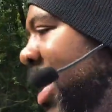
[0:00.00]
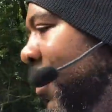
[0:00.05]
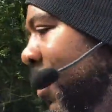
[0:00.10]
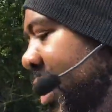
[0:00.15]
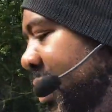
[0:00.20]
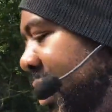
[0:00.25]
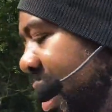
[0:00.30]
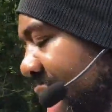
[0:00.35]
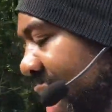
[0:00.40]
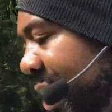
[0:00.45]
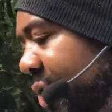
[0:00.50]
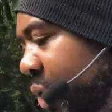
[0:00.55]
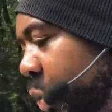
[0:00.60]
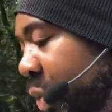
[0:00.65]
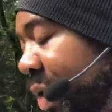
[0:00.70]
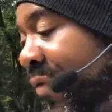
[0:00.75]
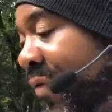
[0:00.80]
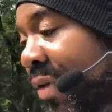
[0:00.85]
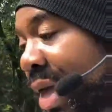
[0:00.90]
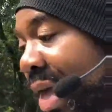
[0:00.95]
you may be tied
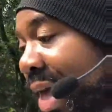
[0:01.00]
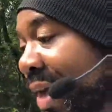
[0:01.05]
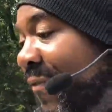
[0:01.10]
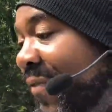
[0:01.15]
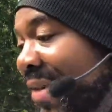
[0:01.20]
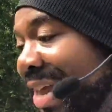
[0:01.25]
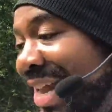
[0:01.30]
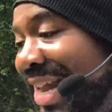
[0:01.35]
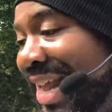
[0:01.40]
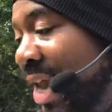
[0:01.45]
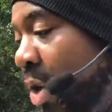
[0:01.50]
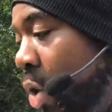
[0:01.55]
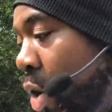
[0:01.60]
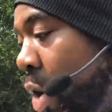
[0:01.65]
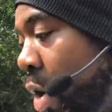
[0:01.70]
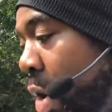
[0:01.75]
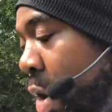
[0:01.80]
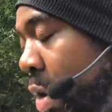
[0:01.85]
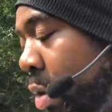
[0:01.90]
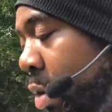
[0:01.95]
to, if any at
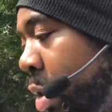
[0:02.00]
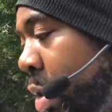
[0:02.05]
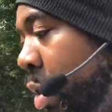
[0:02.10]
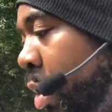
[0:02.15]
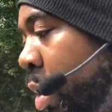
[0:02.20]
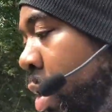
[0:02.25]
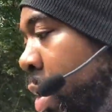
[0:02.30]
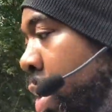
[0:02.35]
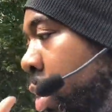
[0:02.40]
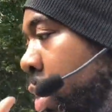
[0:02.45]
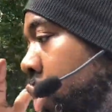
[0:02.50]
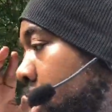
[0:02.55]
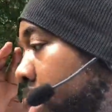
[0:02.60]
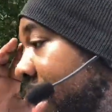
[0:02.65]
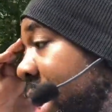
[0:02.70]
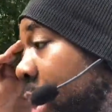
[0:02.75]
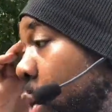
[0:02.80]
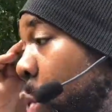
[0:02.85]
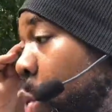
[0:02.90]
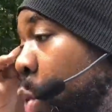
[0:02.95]
all,
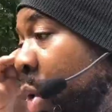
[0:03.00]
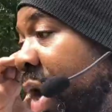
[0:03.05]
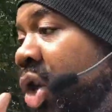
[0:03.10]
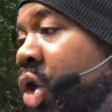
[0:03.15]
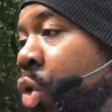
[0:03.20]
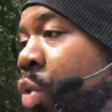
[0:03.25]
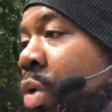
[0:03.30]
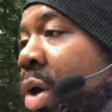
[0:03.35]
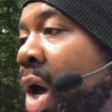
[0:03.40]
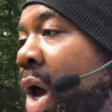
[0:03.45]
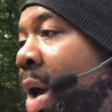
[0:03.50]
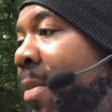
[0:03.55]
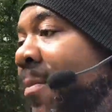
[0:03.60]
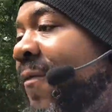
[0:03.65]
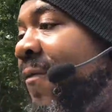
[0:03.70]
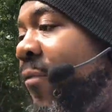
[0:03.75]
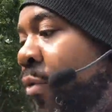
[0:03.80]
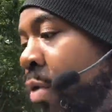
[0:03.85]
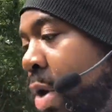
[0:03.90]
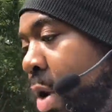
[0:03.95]
no matter where you
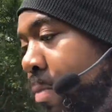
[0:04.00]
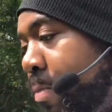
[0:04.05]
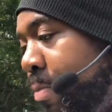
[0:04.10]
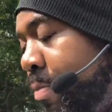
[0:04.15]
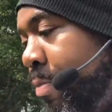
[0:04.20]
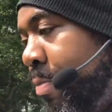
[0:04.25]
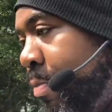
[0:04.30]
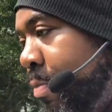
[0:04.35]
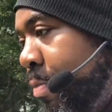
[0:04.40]
come from,